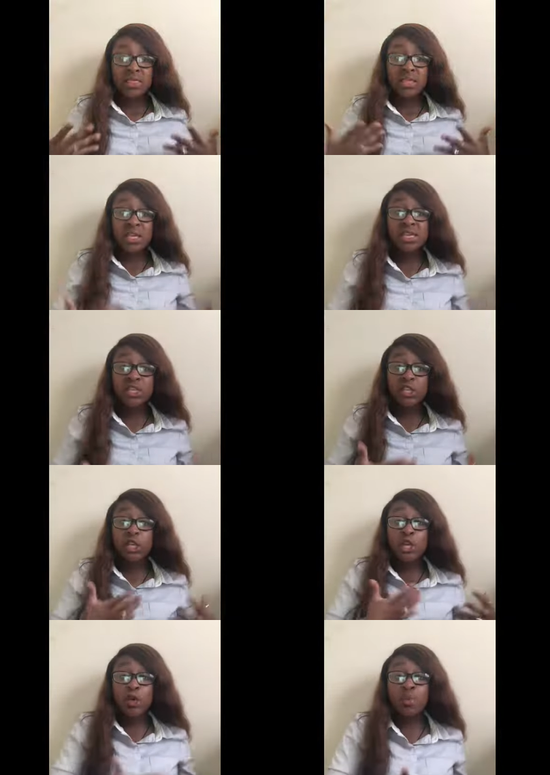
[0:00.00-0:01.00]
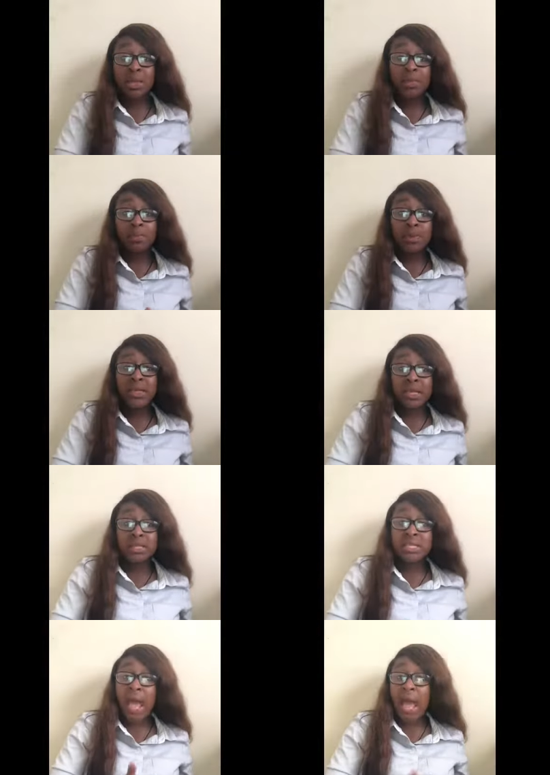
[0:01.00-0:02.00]
These human
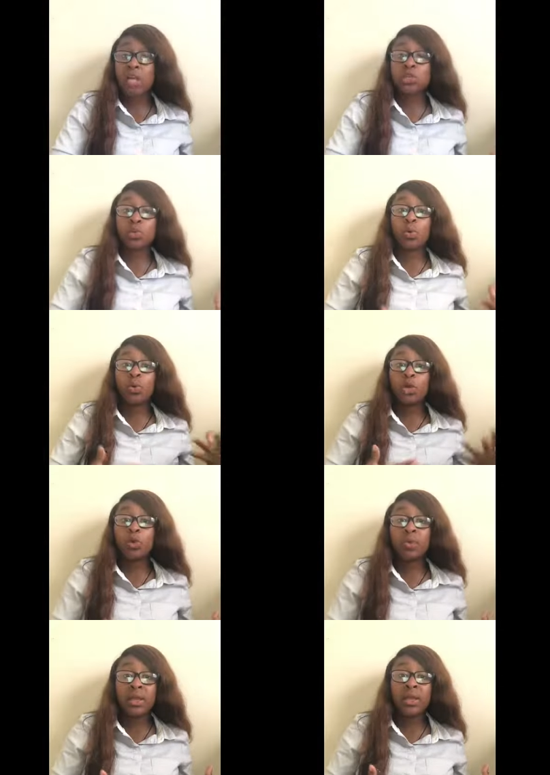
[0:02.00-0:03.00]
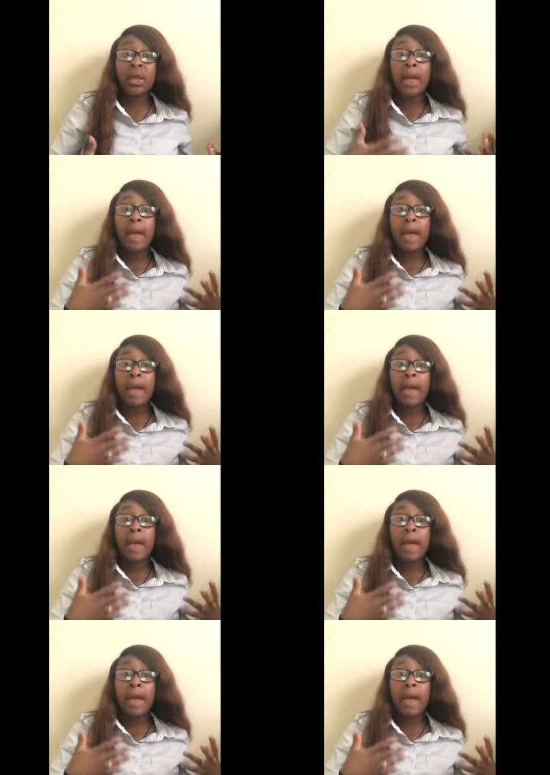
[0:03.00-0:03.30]
beings, actual human